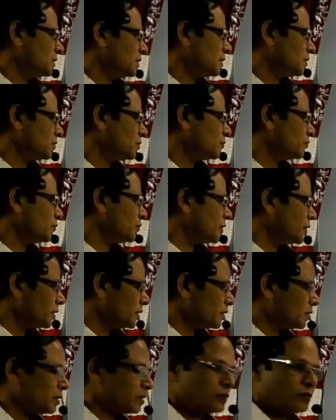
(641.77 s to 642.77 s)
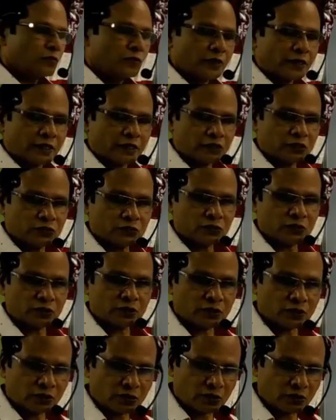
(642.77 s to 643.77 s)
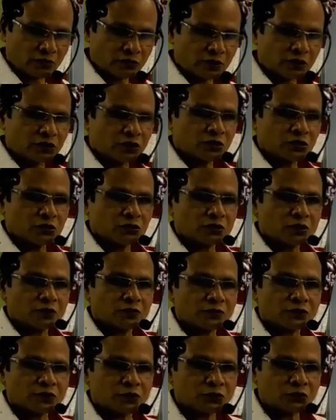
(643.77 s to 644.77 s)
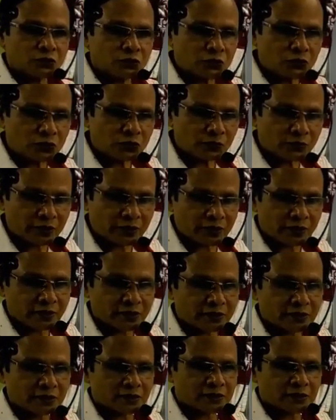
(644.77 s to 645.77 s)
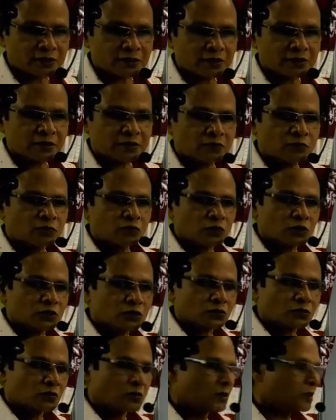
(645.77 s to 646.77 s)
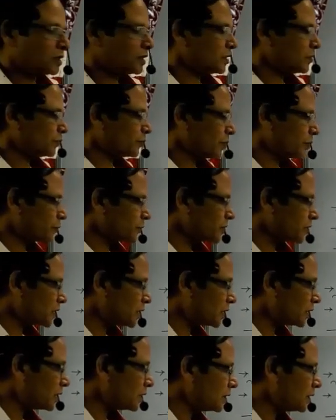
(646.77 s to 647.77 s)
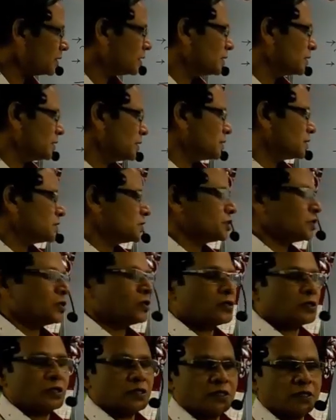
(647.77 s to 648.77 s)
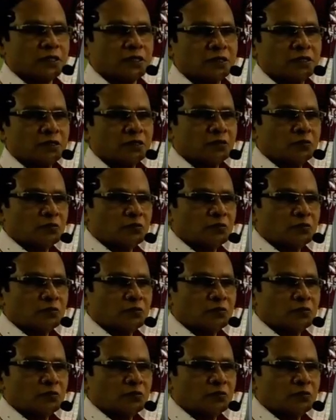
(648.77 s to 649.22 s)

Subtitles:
Now we have actually now the tRNA with the two amino acids, what is called a peptidyl tRNA,